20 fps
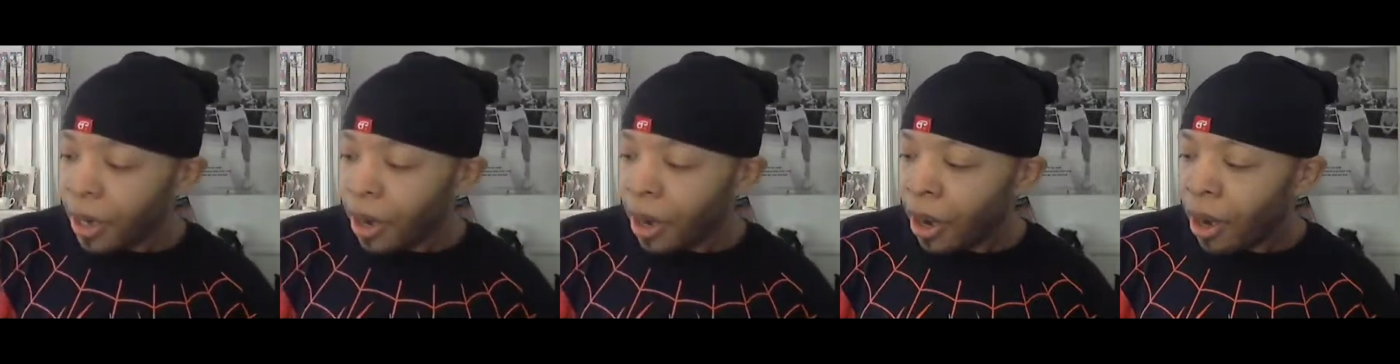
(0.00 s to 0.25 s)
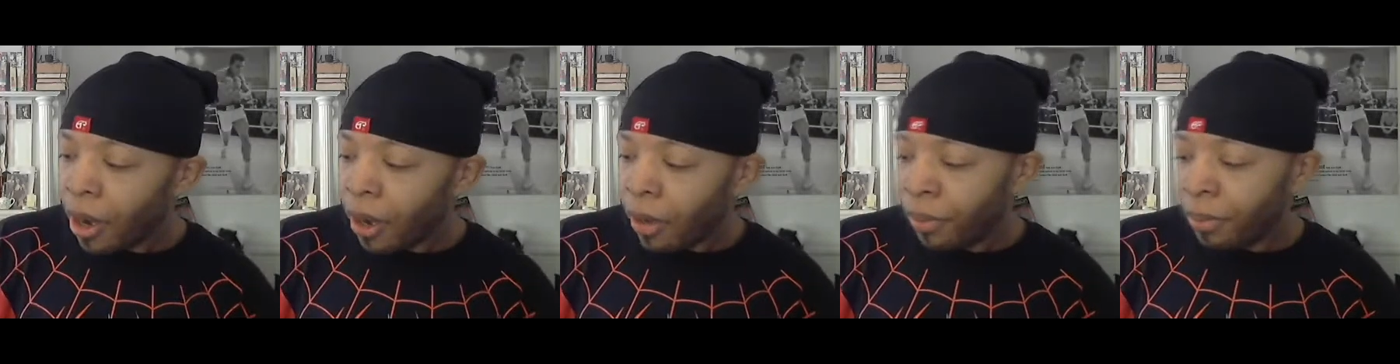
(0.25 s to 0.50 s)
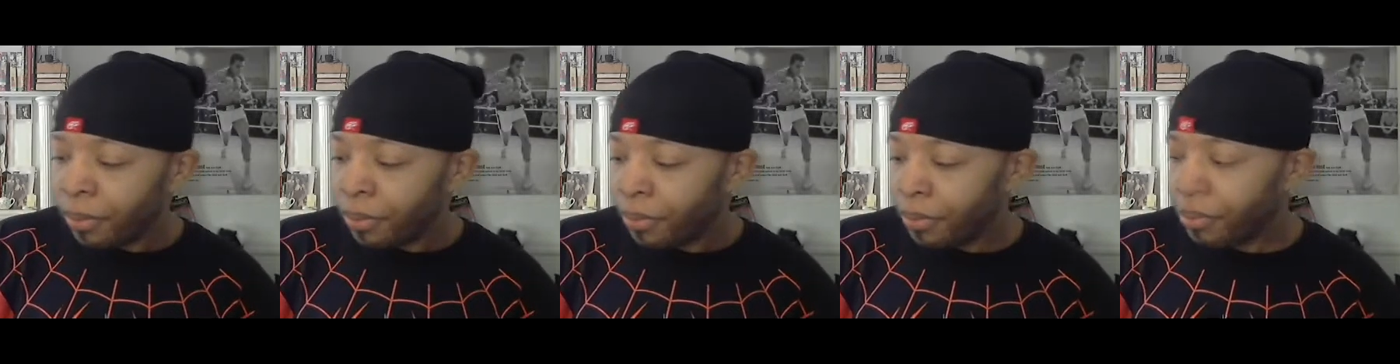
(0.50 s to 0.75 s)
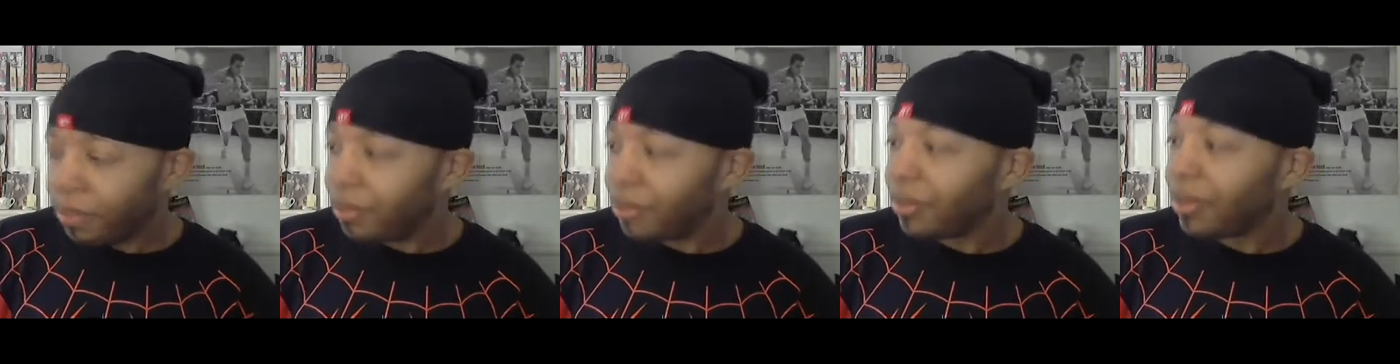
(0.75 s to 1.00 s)
Um,
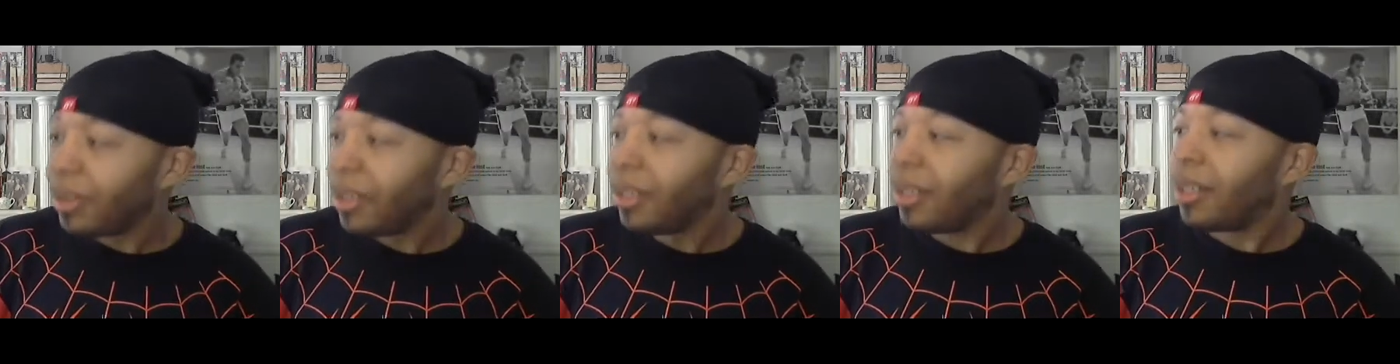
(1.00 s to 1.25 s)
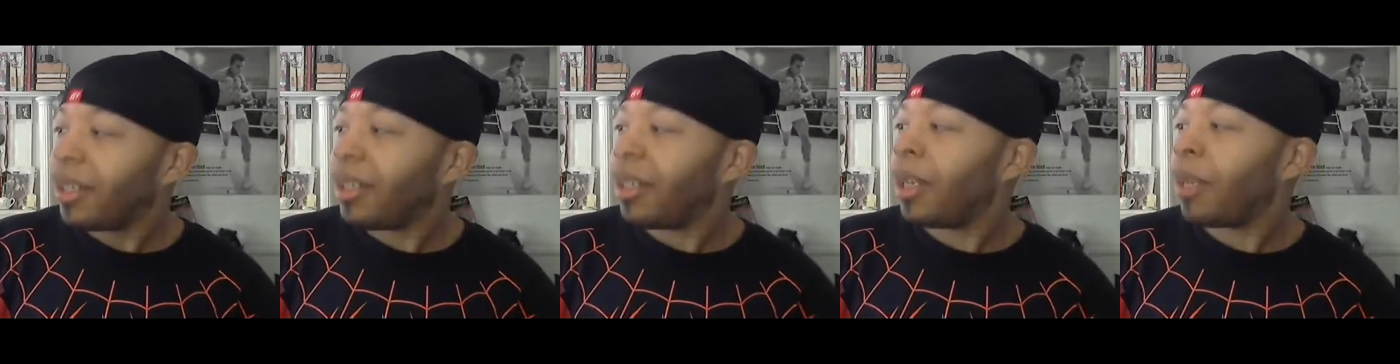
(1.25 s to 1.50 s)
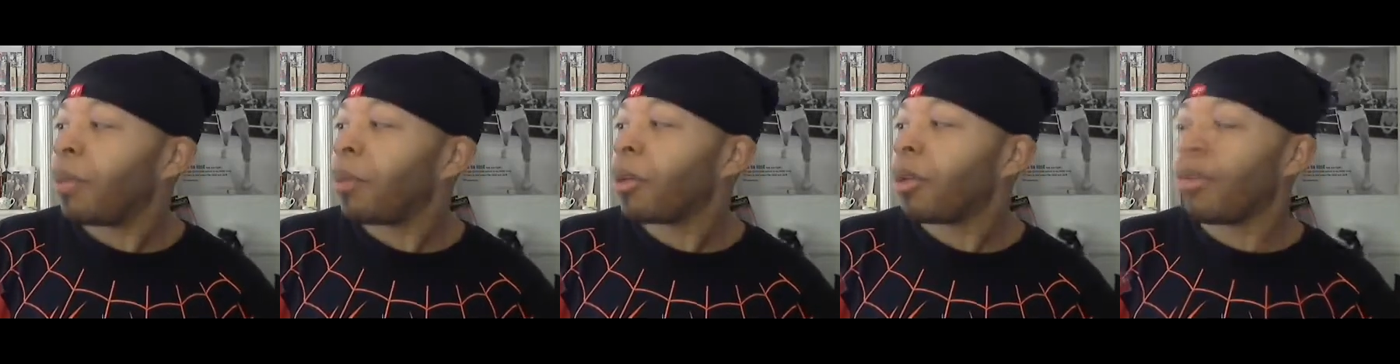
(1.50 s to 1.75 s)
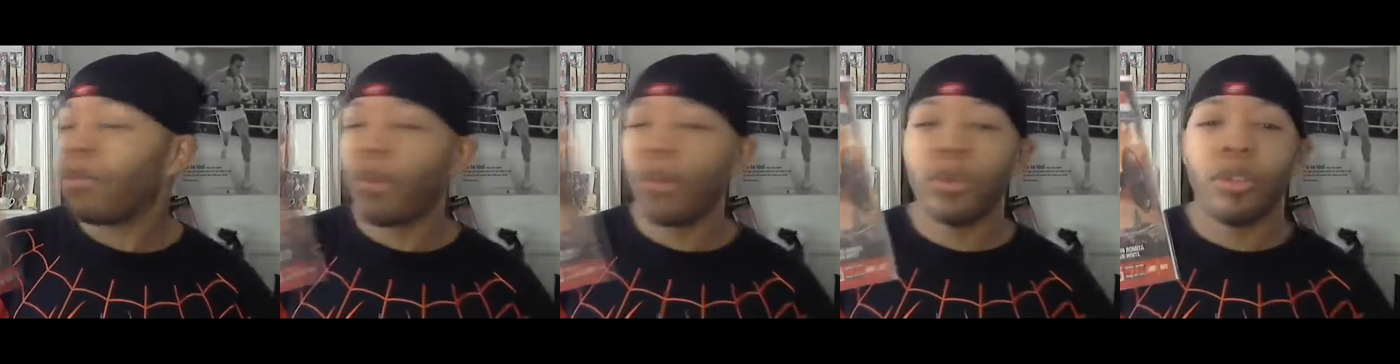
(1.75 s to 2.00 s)
and I'm
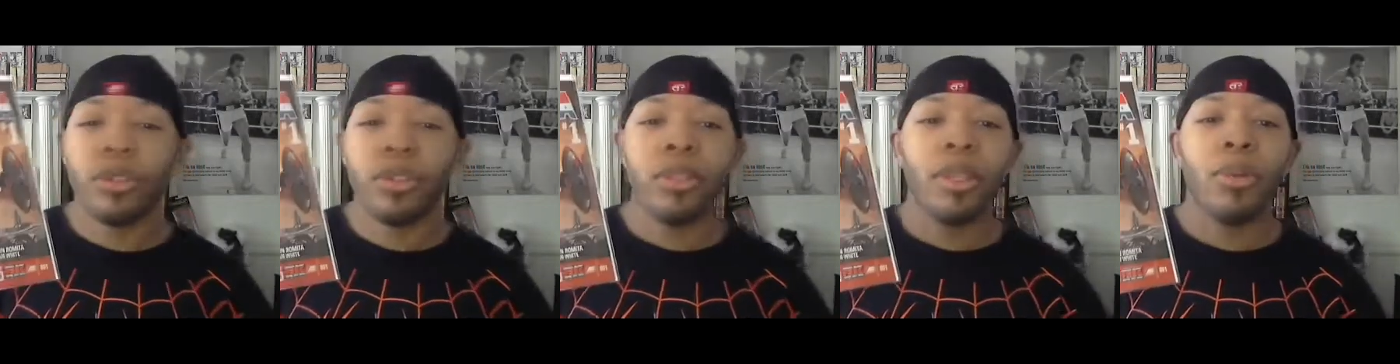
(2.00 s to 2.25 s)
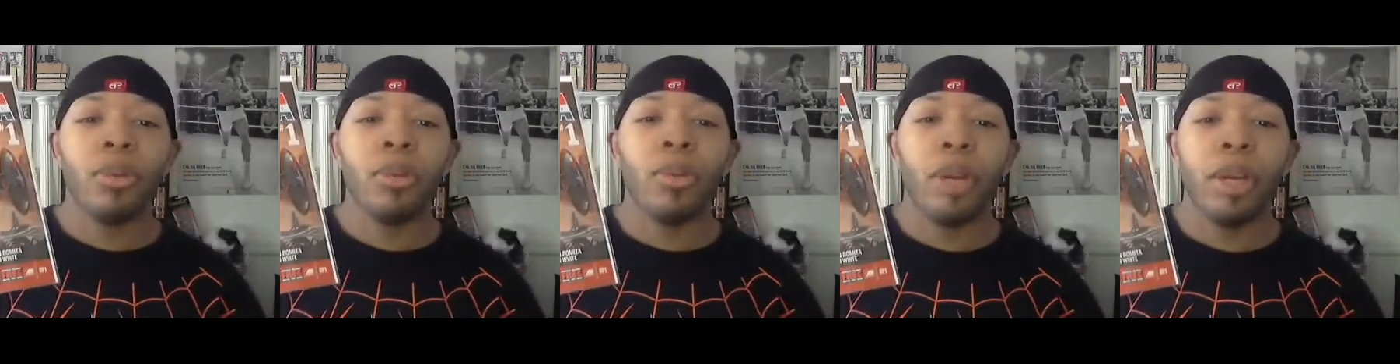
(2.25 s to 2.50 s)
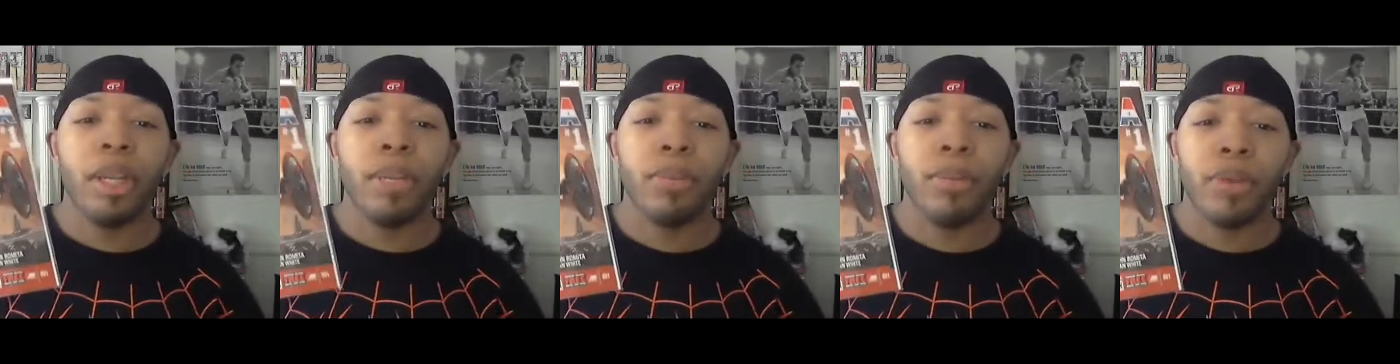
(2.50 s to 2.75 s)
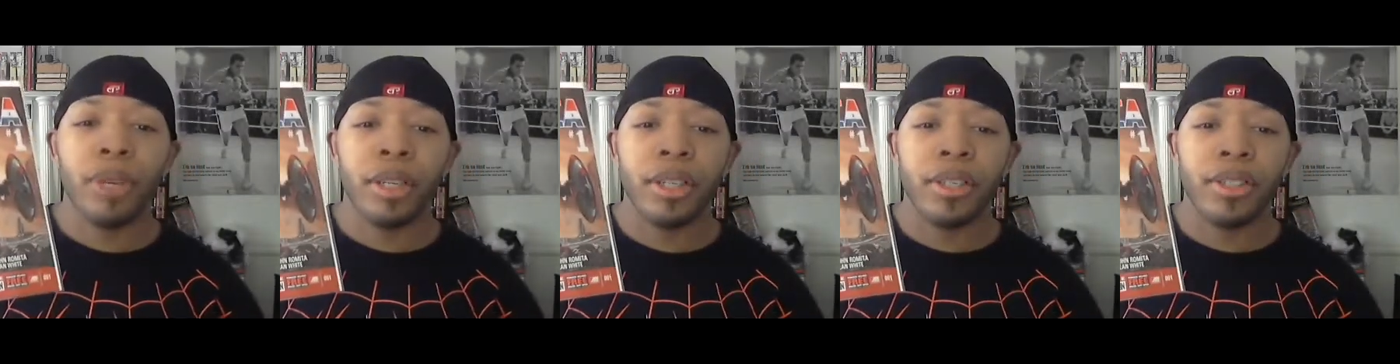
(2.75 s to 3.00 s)
looking forward to seeing what he
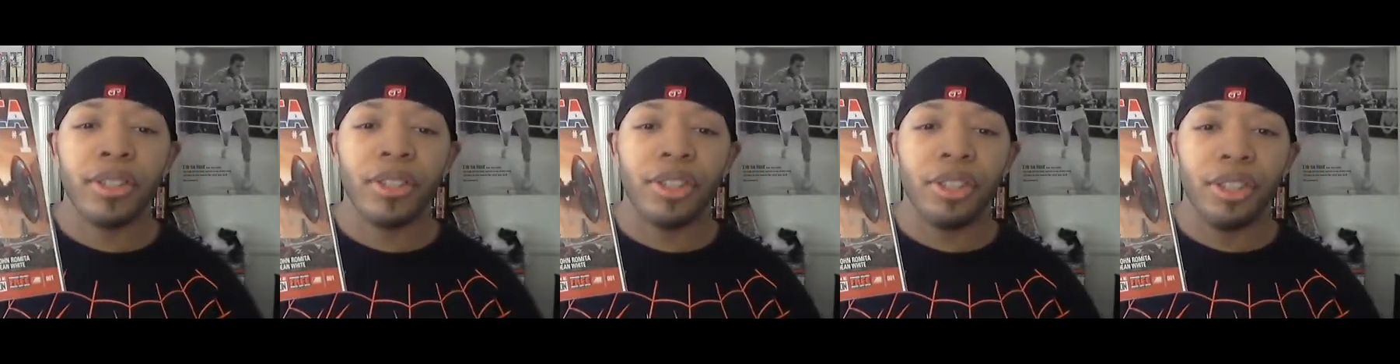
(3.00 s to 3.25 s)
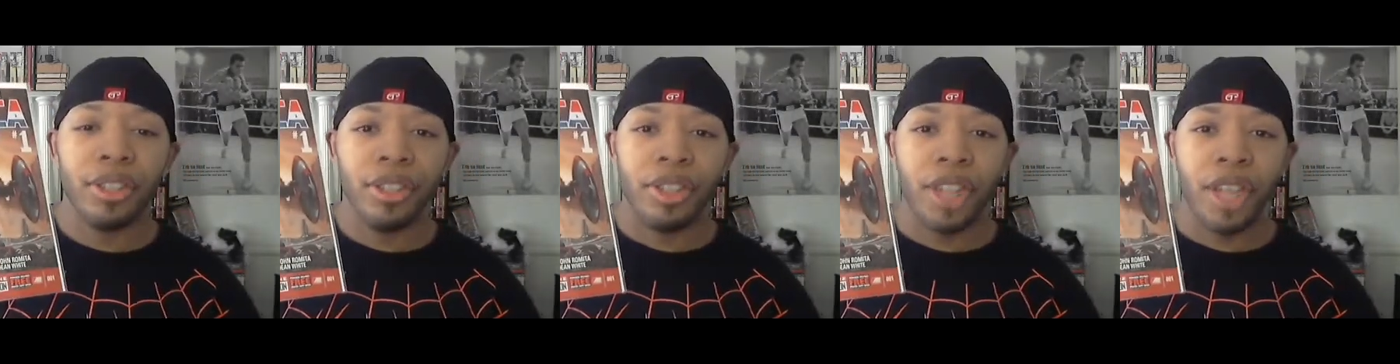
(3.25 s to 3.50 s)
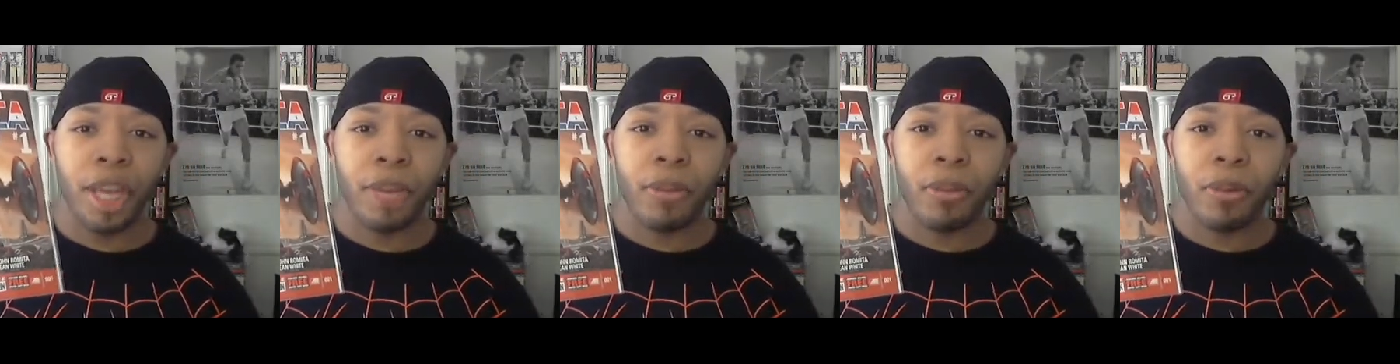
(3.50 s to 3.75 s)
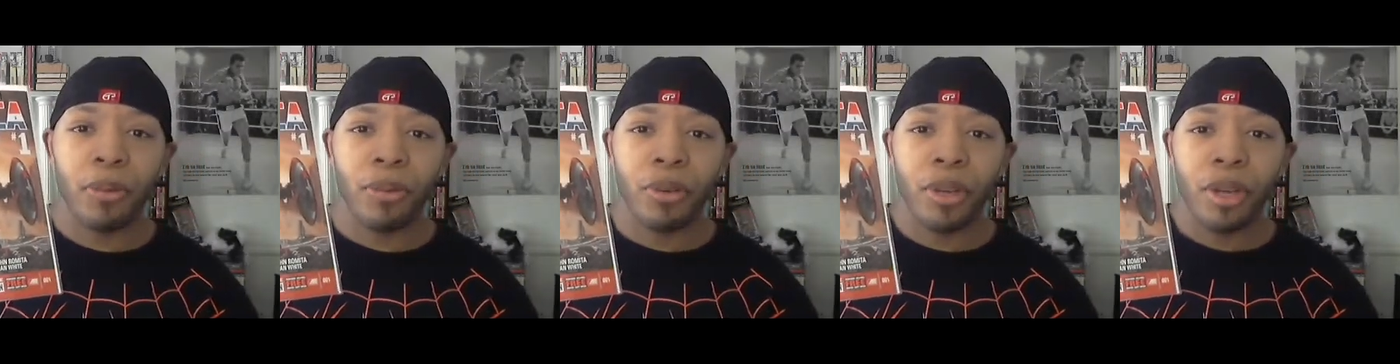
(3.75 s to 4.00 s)
brings to the
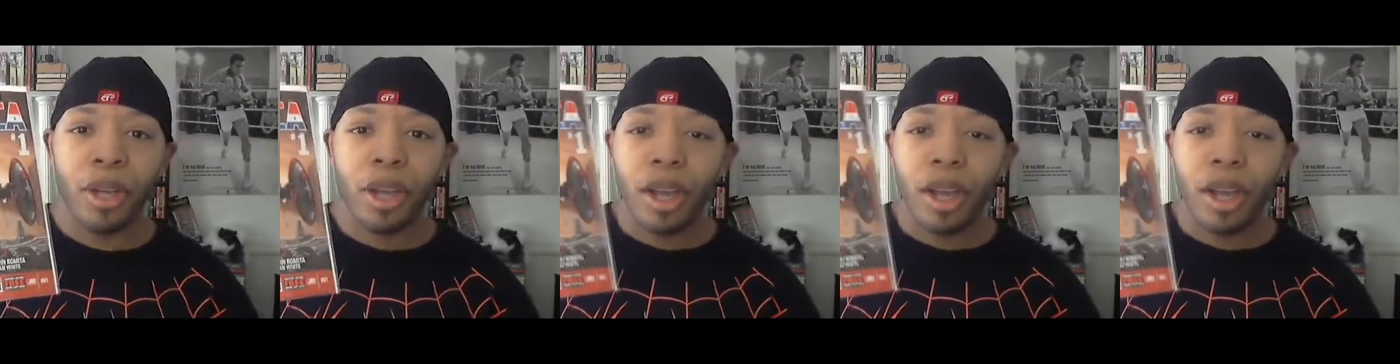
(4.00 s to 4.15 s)
table